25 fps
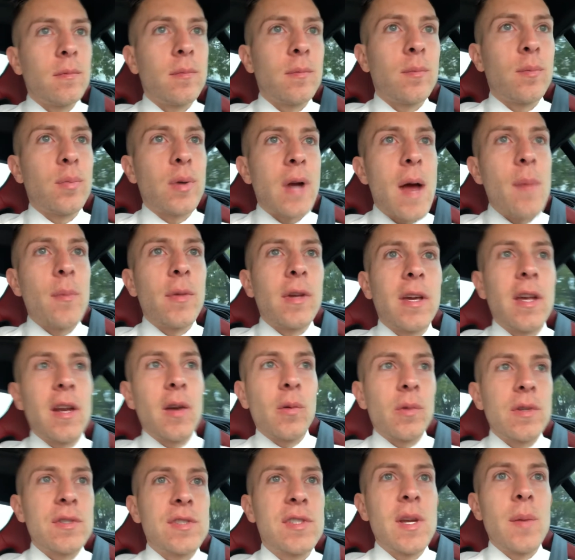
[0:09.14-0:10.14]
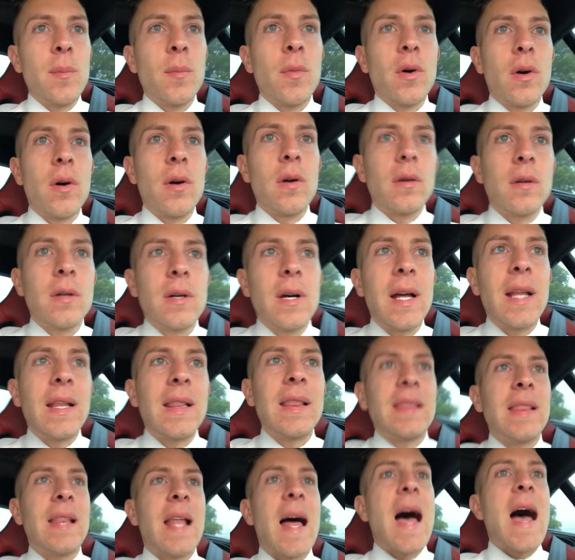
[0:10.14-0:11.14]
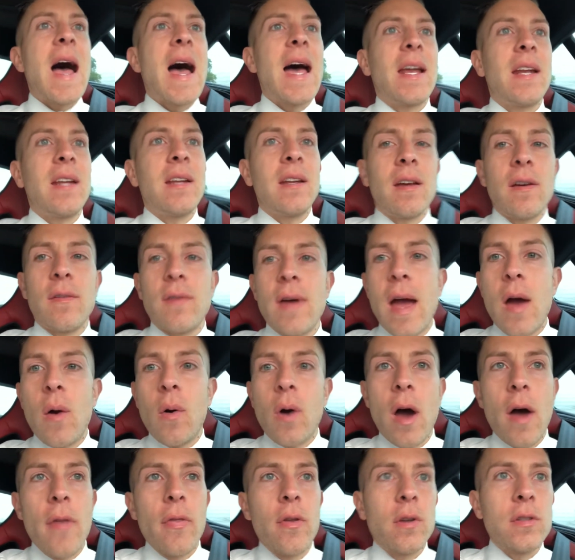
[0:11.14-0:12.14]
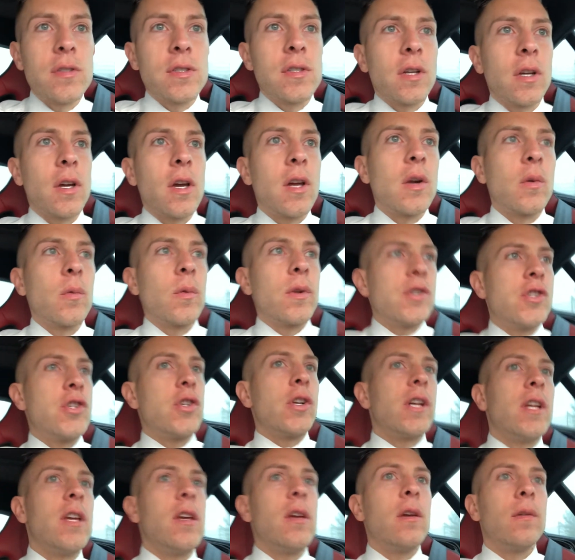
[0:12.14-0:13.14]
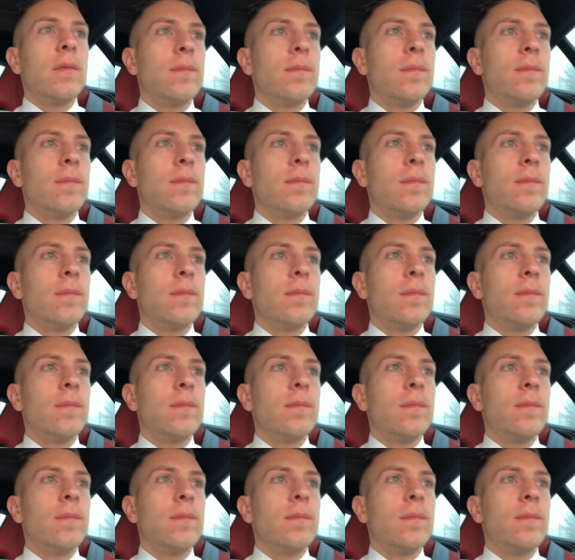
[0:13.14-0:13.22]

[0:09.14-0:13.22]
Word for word: probably going to resemble a lot of how others are going to treat you.